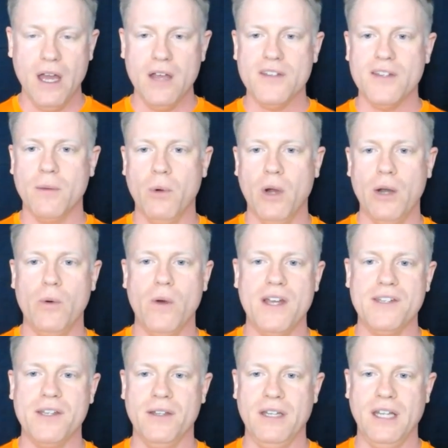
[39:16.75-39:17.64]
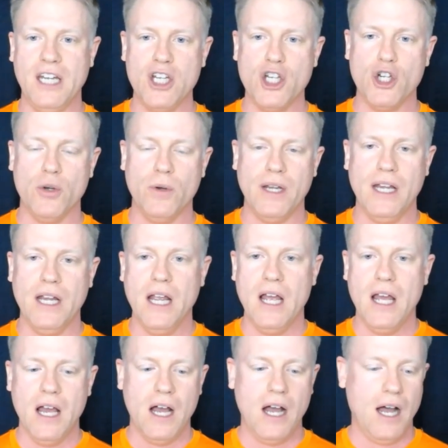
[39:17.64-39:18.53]
someone who has an injury,
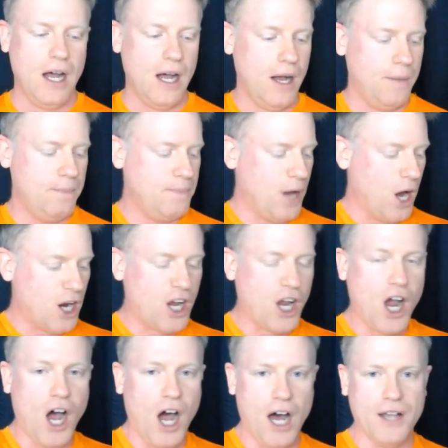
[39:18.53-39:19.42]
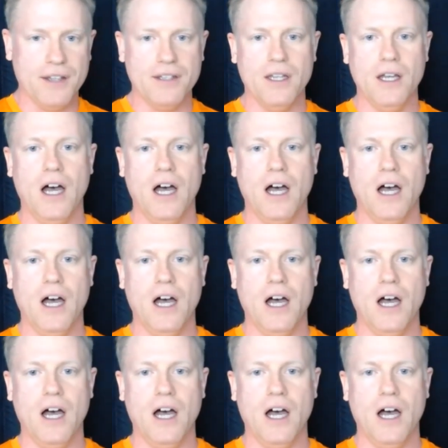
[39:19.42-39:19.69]
a cut.